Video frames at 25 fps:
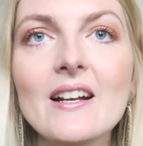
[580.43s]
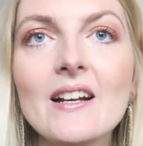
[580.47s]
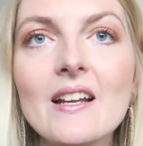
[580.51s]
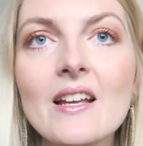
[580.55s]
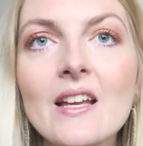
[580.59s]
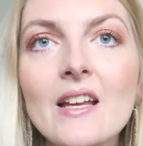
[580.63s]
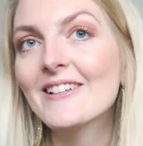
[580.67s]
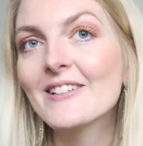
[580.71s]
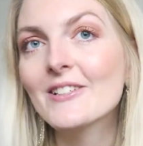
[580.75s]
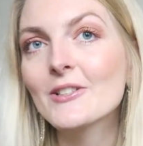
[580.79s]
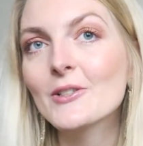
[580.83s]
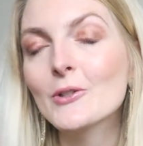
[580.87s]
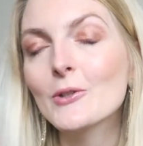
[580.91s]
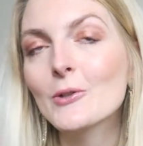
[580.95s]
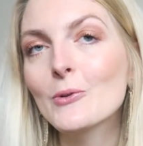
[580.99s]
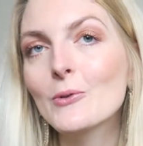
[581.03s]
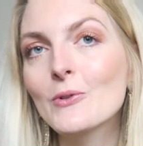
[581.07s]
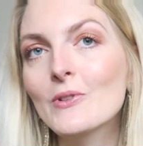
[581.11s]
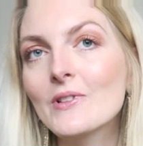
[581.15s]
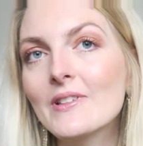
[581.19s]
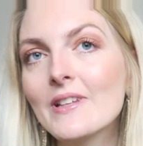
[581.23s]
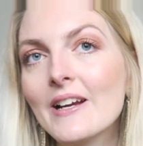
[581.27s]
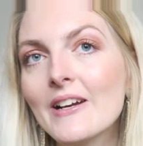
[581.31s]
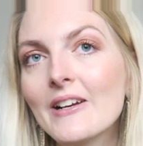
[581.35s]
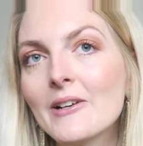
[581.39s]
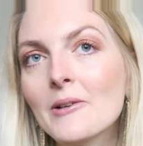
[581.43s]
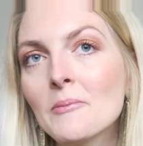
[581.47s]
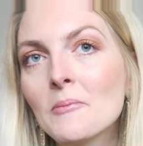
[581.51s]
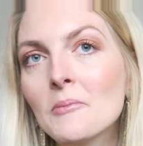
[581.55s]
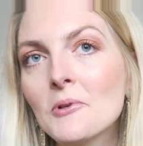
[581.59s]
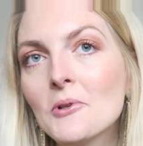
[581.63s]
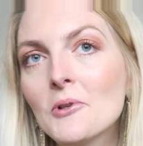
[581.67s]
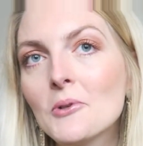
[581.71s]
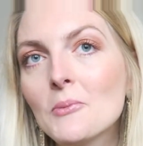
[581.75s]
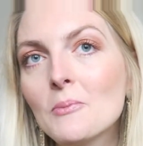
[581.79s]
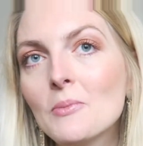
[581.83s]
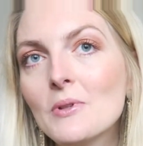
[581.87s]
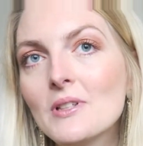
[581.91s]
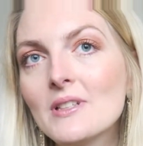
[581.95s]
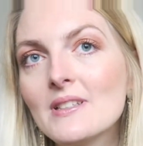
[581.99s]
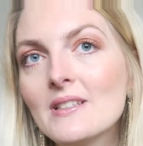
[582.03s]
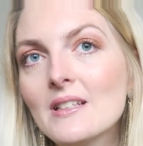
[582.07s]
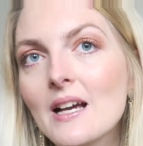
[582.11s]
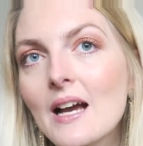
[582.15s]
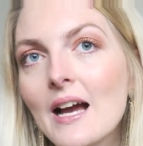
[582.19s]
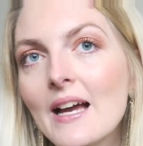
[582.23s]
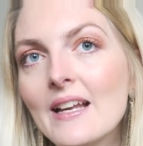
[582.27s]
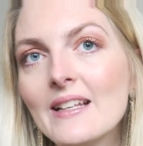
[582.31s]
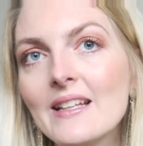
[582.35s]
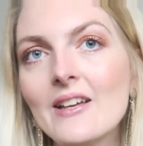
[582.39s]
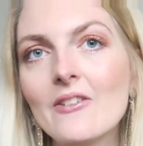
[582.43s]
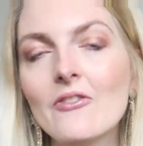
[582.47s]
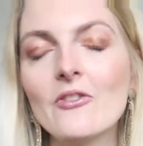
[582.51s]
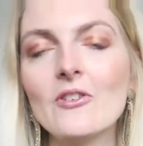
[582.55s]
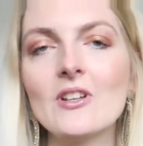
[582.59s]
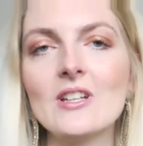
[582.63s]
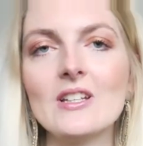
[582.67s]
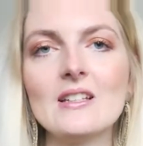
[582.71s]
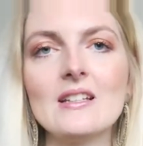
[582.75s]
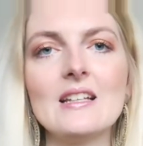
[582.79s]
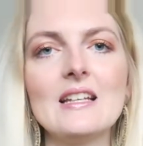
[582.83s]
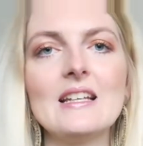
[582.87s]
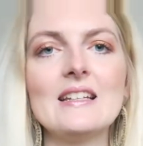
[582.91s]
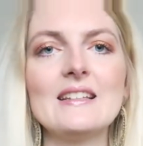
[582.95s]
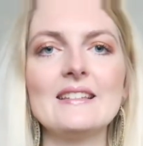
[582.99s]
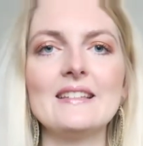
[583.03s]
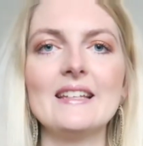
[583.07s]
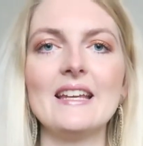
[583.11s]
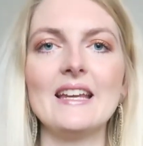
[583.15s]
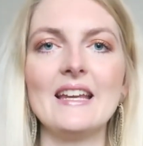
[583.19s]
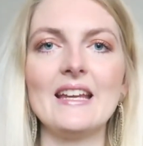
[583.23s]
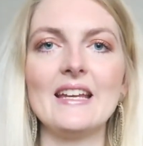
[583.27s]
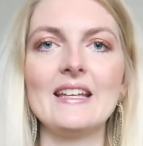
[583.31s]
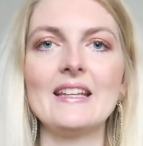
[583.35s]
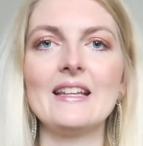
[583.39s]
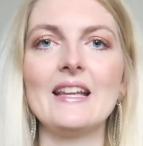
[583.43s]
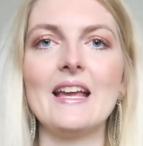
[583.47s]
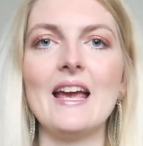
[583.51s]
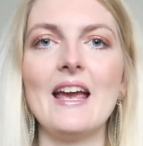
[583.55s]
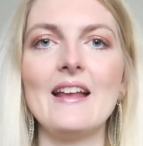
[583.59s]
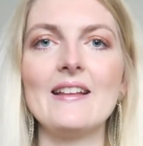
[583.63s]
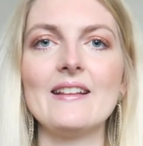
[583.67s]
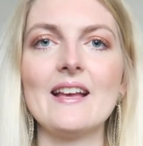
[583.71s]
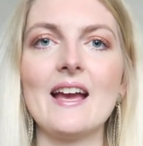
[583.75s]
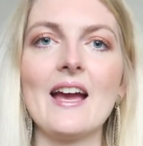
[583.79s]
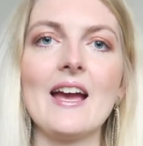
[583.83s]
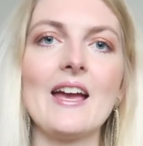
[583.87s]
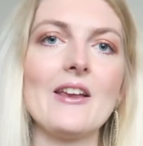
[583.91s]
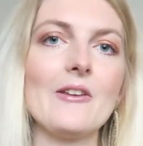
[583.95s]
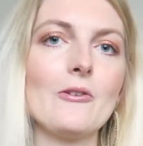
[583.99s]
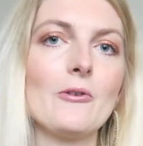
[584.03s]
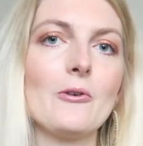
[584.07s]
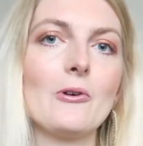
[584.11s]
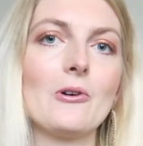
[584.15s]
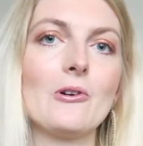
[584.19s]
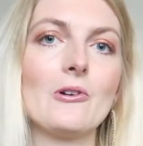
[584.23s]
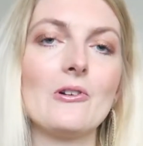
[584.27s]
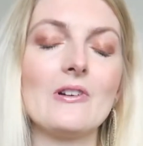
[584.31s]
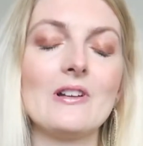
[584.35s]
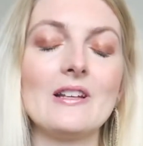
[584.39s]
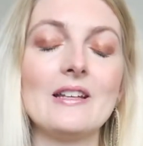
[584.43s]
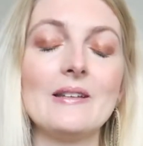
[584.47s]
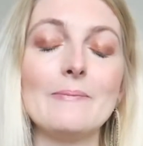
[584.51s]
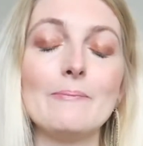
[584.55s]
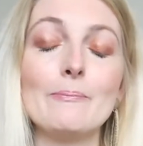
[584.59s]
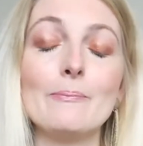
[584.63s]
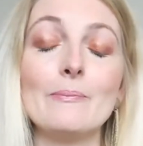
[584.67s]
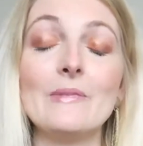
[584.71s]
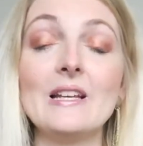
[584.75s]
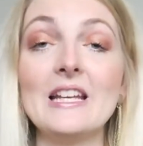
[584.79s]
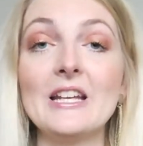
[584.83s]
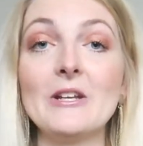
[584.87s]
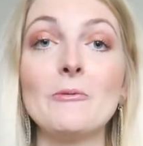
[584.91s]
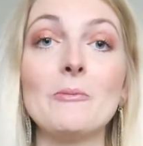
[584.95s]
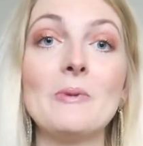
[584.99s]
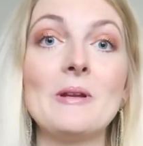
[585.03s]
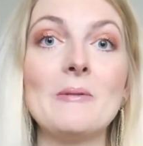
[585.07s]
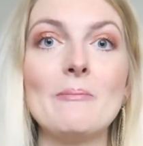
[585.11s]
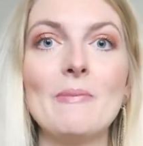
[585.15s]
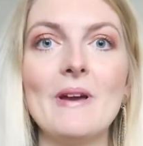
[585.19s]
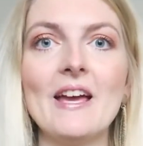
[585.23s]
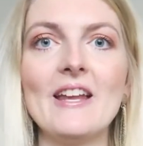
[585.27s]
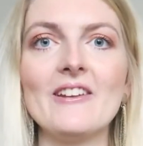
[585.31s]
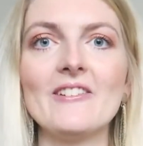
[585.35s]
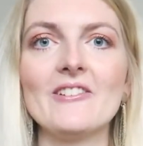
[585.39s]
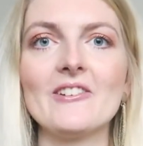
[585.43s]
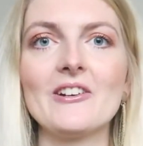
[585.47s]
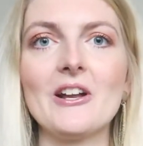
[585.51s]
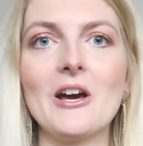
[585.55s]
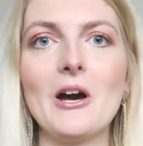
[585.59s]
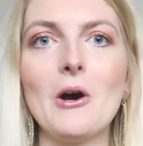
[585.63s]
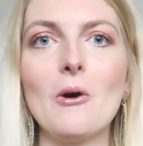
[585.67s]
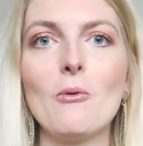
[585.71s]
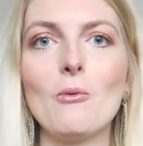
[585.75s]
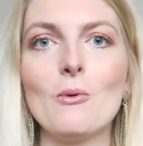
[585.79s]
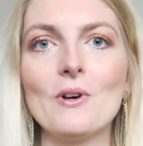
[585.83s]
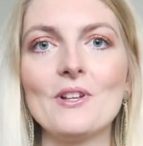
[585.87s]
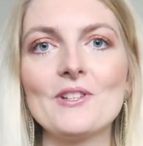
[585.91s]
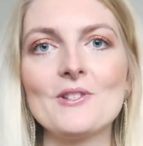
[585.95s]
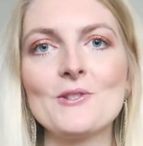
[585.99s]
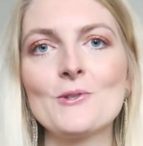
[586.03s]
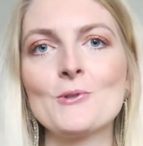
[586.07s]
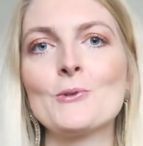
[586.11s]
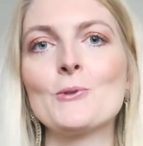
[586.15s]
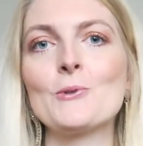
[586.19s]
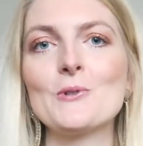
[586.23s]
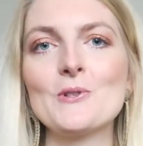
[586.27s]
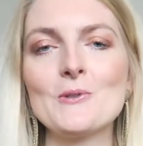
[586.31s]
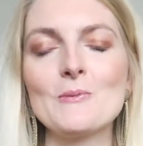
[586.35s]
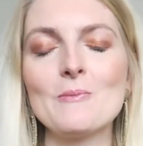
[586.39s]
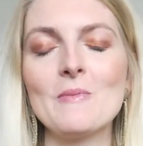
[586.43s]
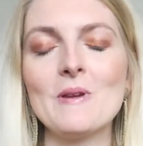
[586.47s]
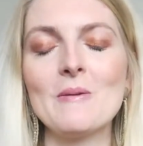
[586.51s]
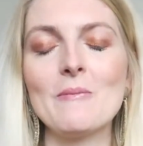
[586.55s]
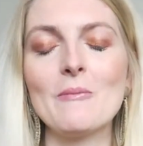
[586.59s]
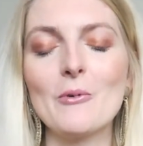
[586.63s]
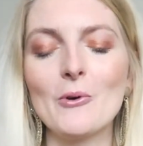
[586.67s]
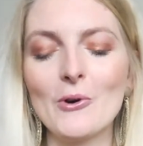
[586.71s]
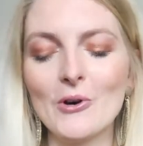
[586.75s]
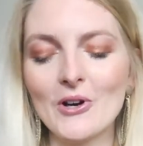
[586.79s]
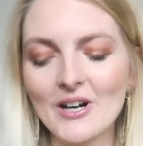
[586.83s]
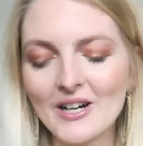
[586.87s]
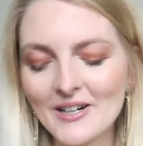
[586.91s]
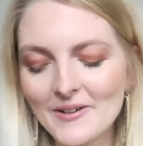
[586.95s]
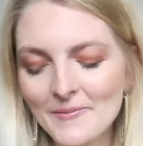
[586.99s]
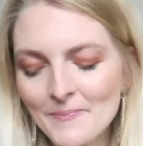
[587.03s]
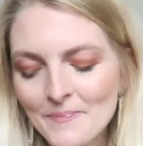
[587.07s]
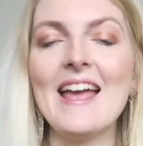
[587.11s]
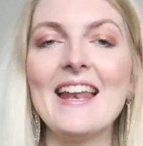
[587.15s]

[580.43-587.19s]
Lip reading: It doesn't look terrible, but I definitely think that I know a little bit better now what suits me more.